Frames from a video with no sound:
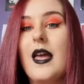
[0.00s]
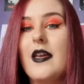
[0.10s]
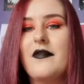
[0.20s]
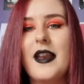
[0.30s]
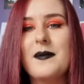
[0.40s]

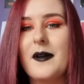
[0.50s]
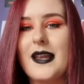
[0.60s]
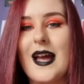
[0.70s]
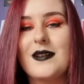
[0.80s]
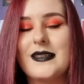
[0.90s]
If anybody
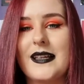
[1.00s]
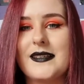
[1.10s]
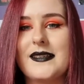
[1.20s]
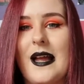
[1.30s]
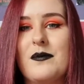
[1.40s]
else has
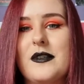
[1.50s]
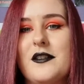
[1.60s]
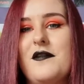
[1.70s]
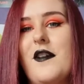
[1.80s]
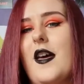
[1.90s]
a
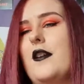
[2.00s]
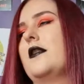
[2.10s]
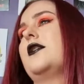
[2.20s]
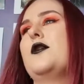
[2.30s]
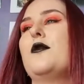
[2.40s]
Samsung
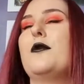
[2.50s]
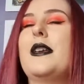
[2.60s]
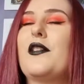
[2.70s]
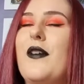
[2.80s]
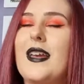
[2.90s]
phone, do you
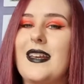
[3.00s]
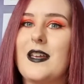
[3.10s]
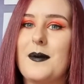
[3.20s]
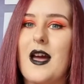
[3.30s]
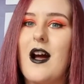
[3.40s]
always find it
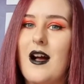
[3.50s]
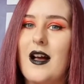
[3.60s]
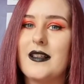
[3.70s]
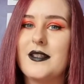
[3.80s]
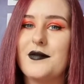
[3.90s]
could be
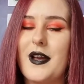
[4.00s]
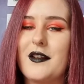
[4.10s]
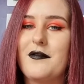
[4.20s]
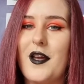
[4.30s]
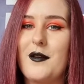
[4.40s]
hard to
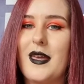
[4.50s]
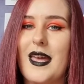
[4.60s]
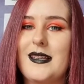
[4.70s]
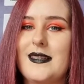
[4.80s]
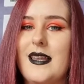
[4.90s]
find phone
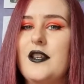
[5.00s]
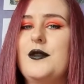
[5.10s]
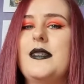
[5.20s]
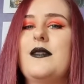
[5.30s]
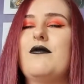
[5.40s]
cases? Like, you
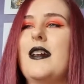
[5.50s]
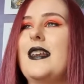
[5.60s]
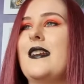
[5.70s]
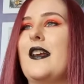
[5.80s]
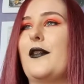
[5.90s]
see
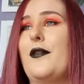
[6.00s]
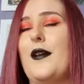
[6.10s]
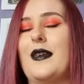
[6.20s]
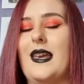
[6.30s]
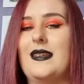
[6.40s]
really nice
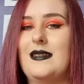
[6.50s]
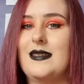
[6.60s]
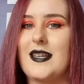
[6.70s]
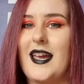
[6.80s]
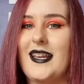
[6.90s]
phone case
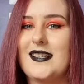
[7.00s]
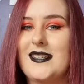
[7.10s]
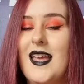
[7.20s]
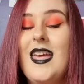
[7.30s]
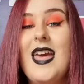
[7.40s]

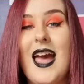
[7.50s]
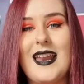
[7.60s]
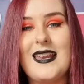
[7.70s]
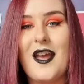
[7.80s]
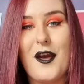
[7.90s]
designs
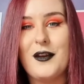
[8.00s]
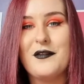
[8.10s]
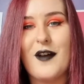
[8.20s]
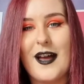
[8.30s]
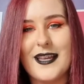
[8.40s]
and then they're
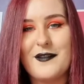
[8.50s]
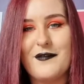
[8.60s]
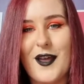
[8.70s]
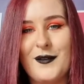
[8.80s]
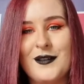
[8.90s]
only for
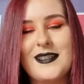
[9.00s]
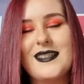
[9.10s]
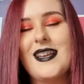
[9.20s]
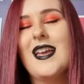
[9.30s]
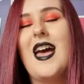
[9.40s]
iPhones.